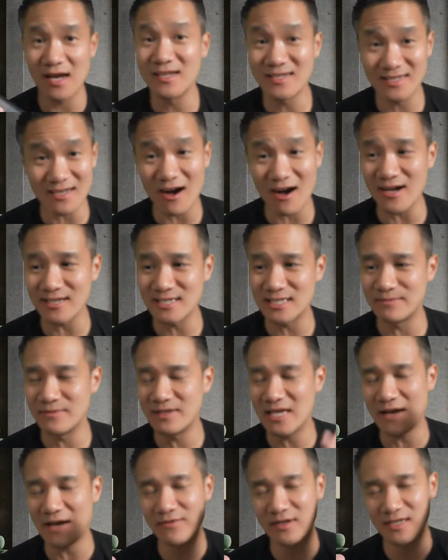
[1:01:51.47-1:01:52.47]
It's awesome.
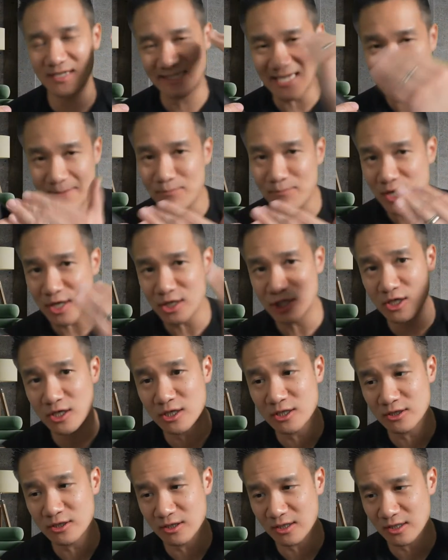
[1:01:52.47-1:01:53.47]
You have your set pressure,
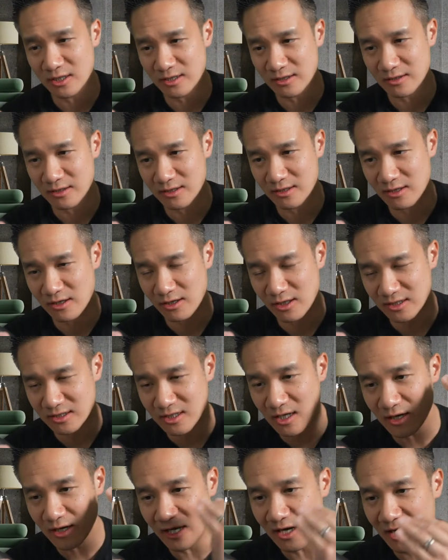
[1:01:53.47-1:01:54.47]
your your
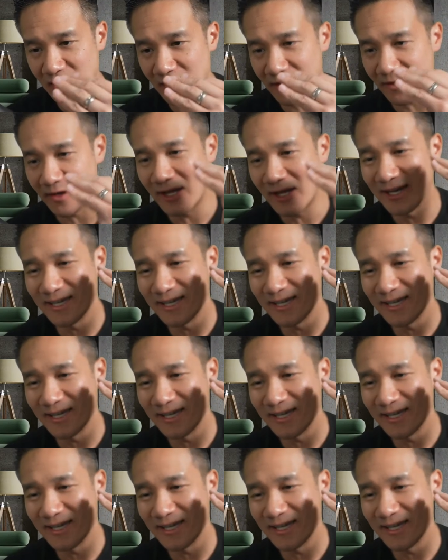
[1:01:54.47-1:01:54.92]
uh,